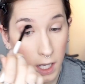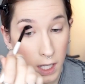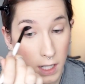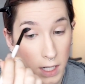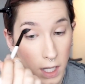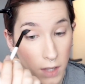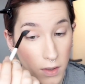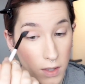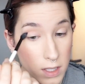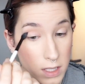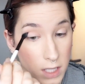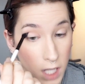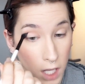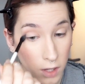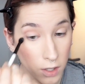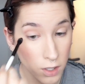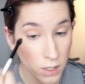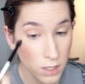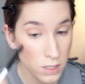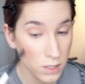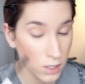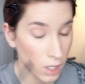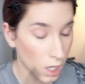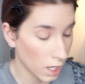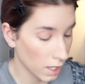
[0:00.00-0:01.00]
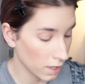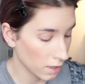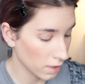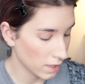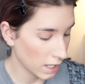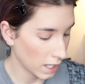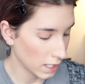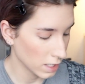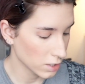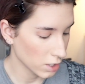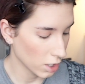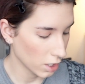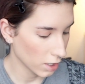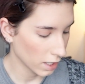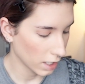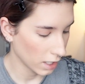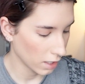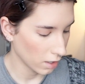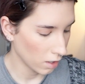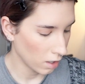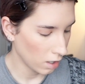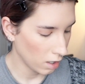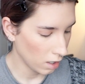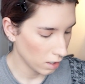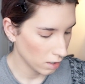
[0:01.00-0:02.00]
Now this color is not that dark at
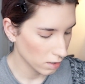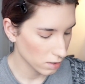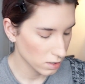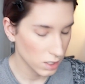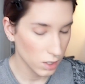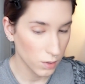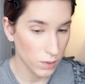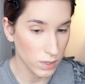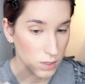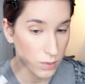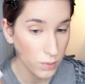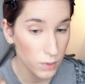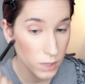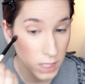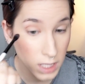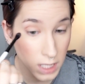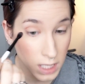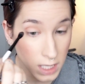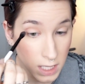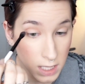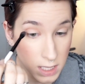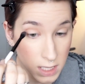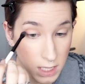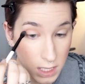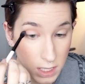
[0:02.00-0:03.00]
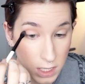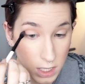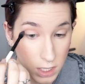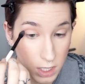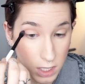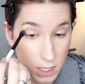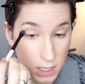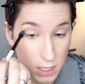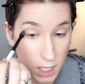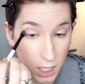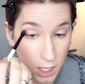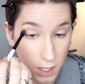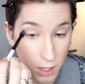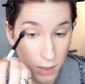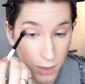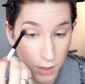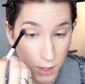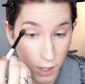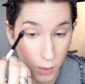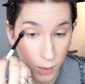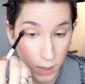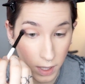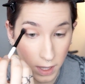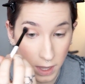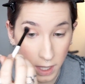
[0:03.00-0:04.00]
all, so it's really easy to just kind of
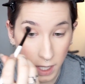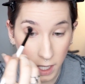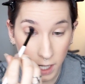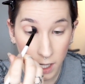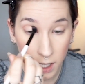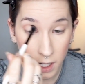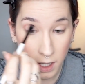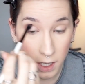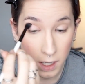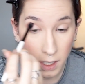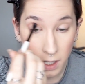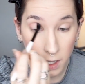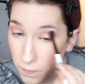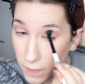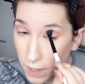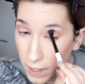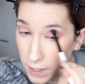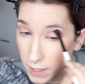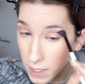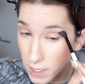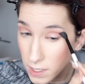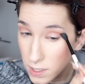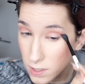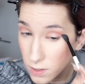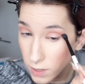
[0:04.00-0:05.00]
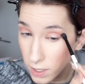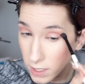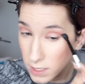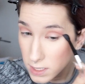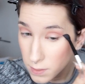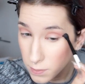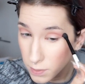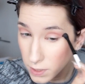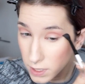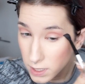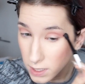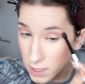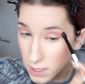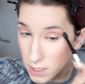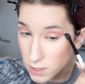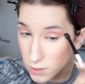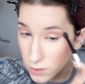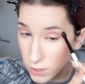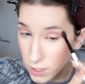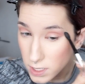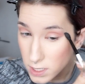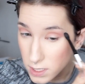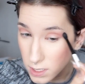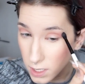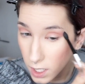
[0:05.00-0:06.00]
throw in there. And I do like to bring this
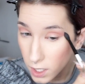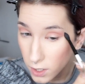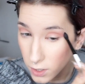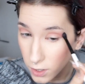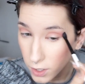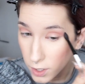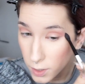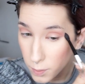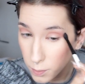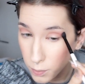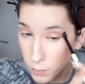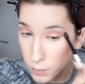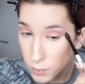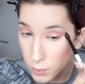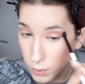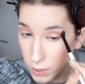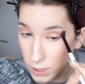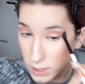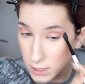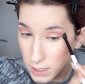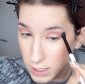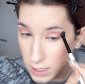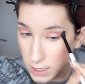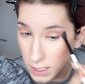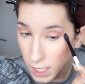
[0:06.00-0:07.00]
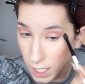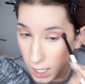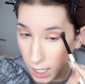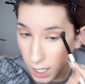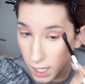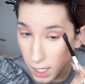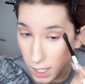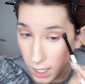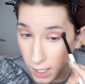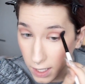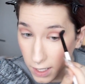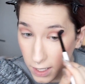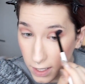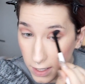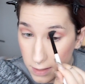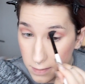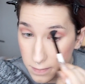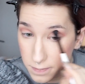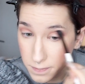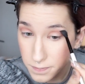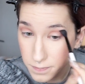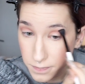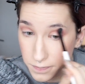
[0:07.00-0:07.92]
crease color pretty high.